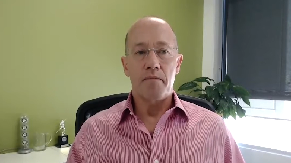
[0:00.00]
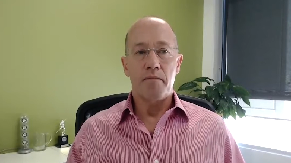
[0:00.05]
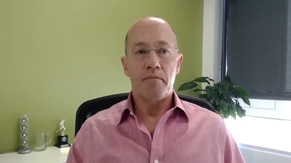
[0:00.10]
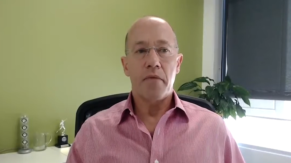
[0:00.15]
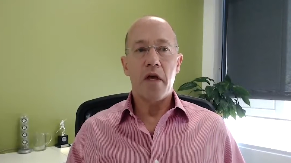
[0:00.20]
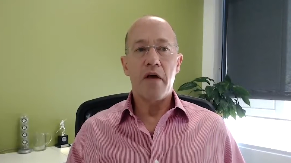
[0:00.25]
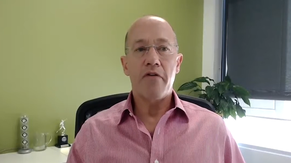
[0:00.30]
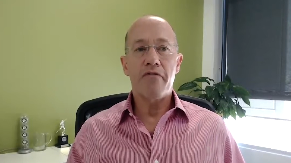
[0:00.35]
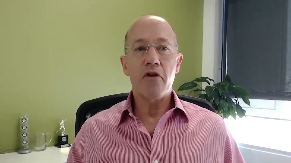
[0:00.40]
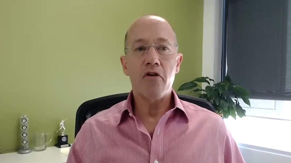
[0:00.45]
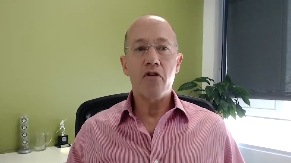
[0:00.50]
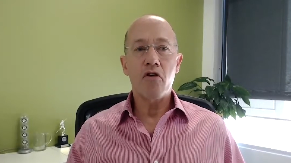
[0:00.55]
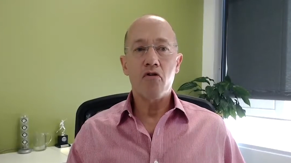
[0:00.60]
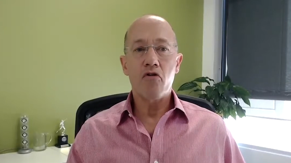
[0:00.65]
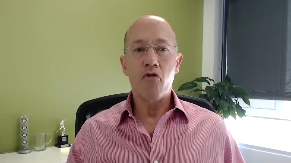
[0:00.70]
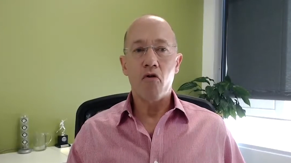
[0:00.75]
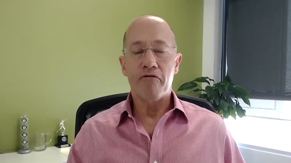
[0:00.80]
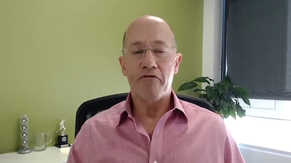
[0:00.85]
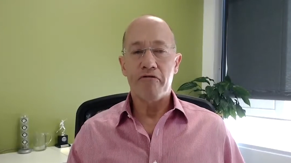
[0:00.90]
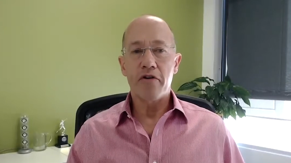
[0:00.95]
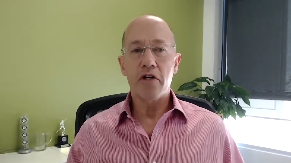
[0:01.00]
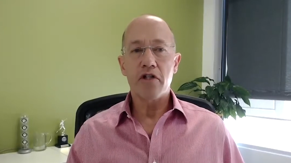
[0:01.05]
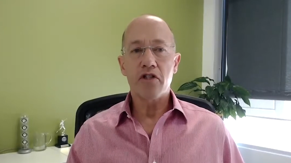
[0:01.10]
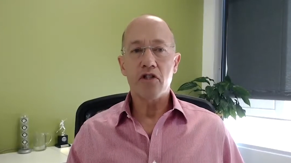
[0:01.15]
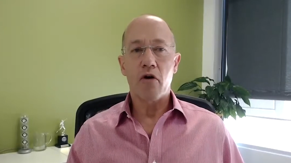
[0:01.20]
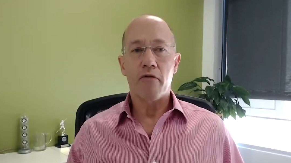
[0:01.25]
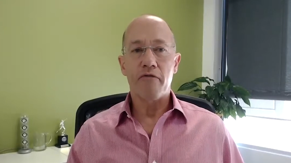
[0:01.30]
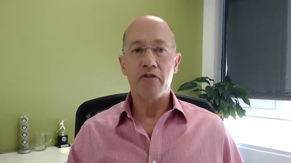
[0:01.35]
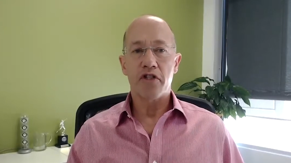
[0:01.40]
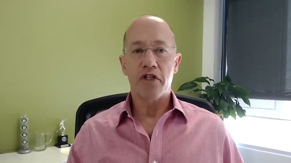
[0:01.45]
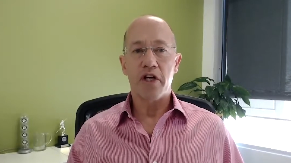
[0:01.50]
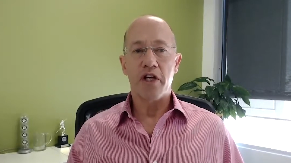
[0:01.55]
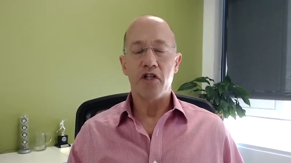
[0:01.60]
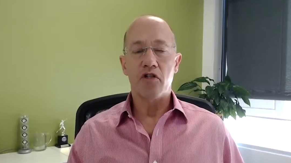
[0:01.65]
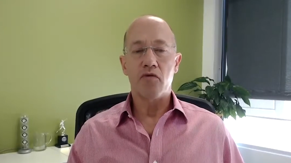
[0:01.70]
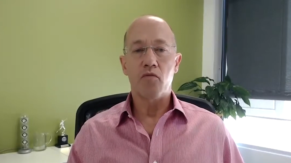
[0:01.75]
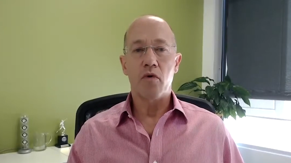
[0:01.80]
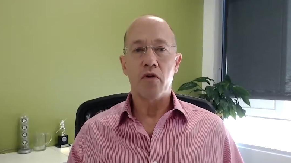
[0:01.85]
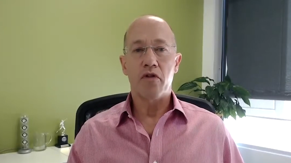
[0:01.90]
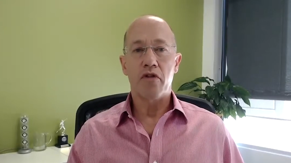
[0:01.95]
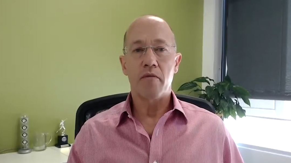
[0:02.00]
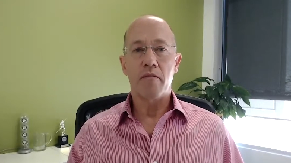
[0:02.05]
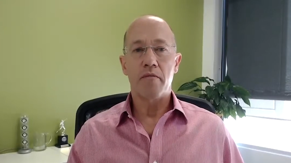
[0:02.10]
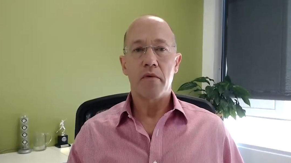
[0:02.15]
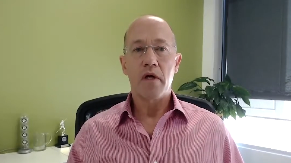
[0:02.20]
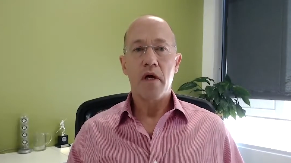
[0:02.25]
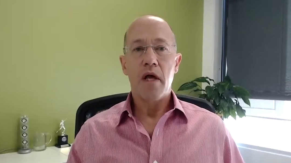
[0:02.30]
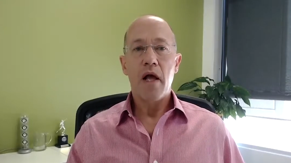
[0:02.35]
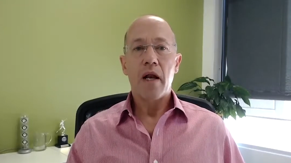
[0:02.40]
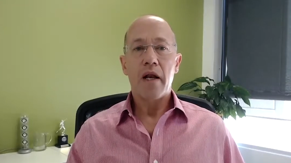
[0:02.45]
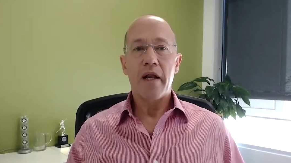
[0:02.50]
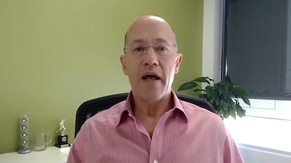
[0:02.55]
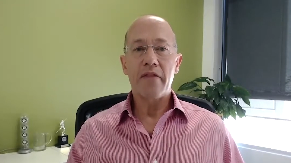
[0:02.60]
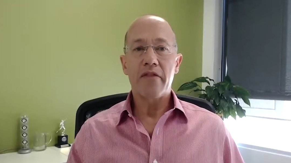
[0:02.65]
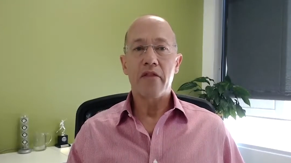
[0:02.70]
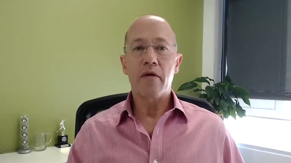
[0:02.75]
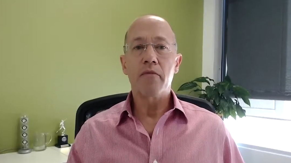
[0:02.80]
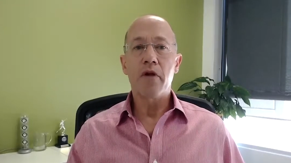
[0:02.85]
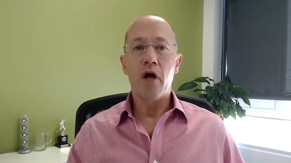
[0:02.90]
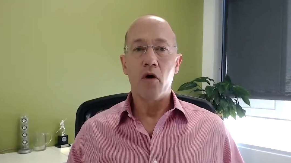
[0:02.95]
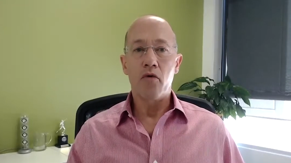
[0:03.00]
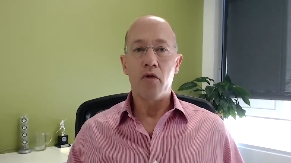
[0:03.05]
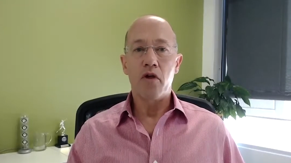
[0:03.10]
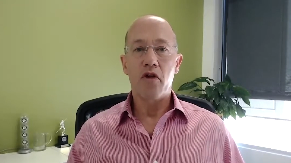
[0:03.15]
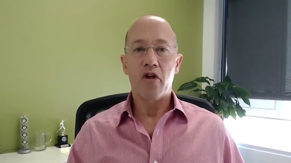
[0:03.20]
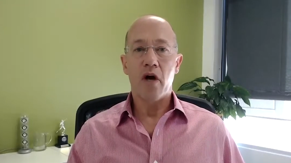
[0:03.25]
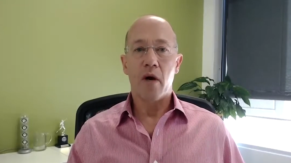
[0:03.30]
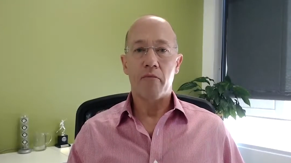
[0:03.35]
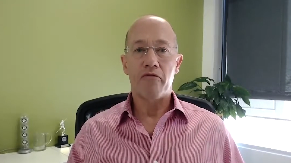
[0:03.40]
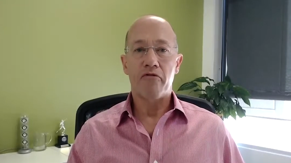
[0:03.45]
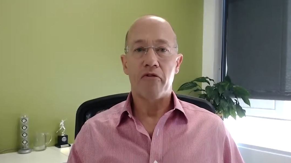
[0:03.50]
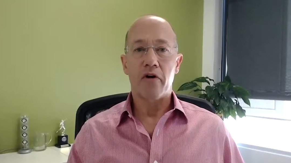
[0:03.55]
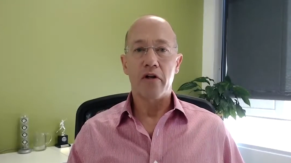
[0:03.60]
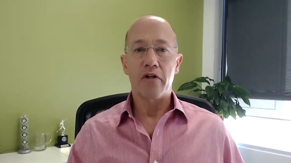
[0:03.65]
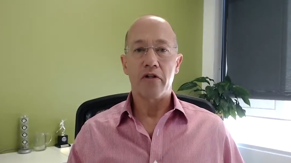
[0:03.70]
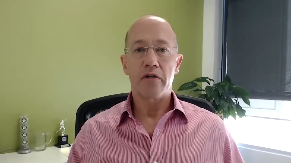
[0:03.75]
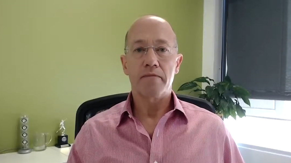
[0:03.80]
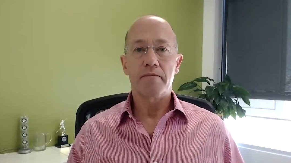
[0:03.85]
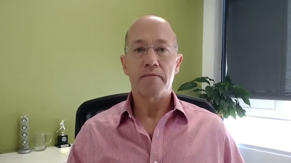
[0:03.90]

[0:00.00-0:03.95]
If this is your first conversation with them, let them know this up front.